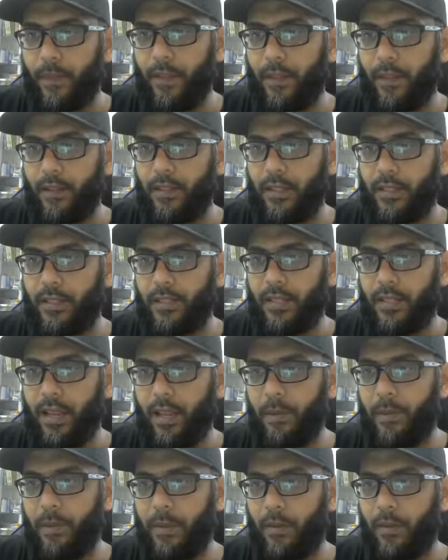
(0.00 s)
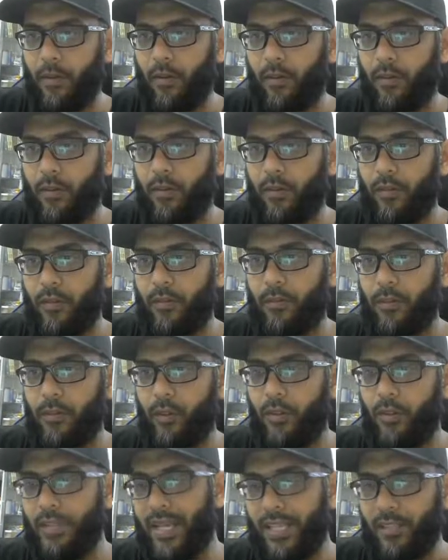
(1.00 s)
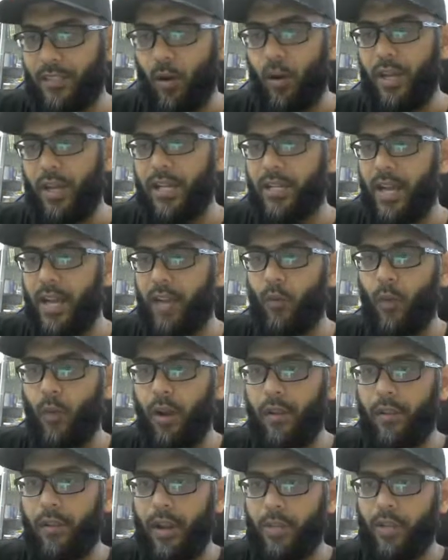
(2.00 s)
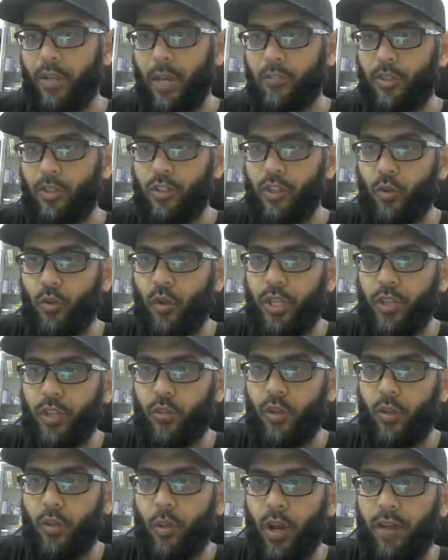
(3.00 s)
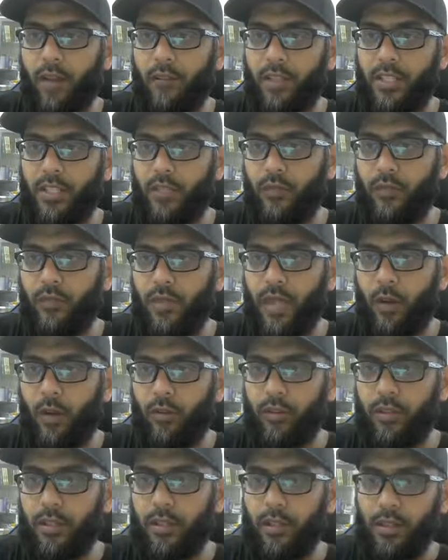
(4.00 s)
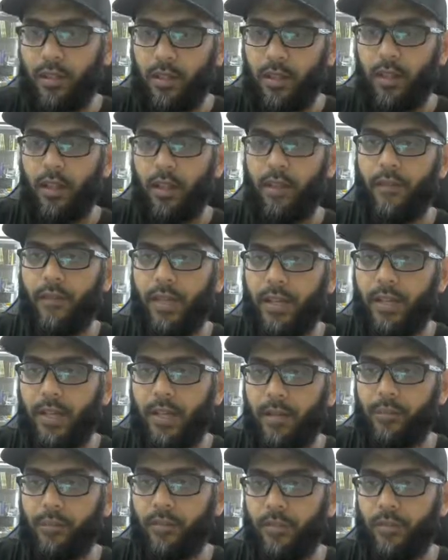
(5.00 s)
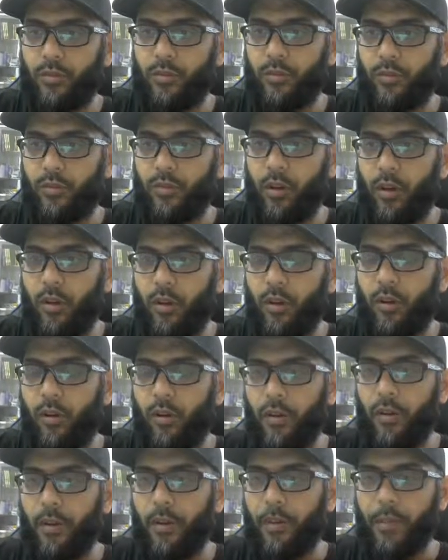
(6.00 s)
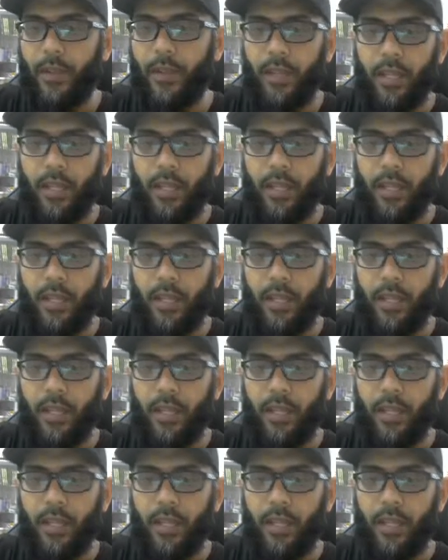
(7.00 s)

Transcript: Just type, because that is already done one, right? So I'm just showing you the one without the welcome to, or